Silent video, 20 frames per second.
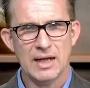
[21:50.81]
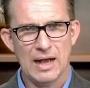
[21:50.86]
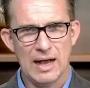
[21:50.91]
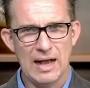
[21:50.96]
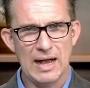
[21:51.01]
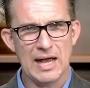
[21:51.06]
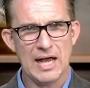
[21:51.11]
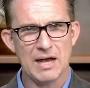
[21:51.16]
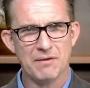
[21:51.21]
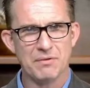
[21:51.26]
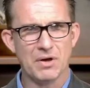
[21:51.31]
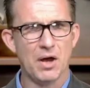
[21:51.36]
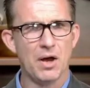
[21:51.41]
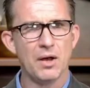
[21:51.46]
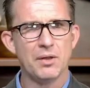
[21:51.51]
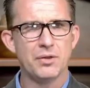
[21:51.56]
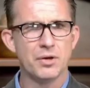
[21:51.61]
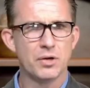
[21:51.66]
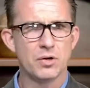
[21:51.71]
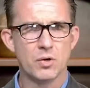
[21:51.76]
I have
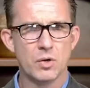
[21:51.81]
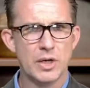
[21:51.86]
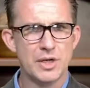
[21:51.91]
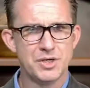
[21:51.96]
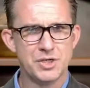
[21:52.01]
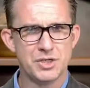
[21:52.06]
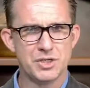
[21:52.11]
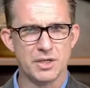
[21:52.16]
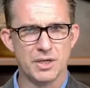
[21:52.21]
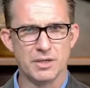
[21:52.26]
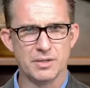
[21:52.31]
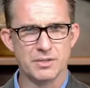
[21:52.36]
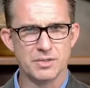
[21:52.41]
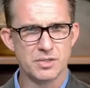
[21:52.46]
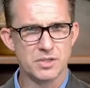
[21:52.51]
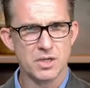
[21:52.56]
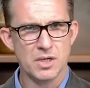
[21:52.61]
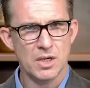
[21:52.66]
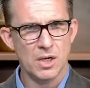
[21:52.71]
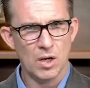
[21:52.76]
other
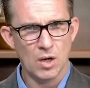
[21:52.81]
Christians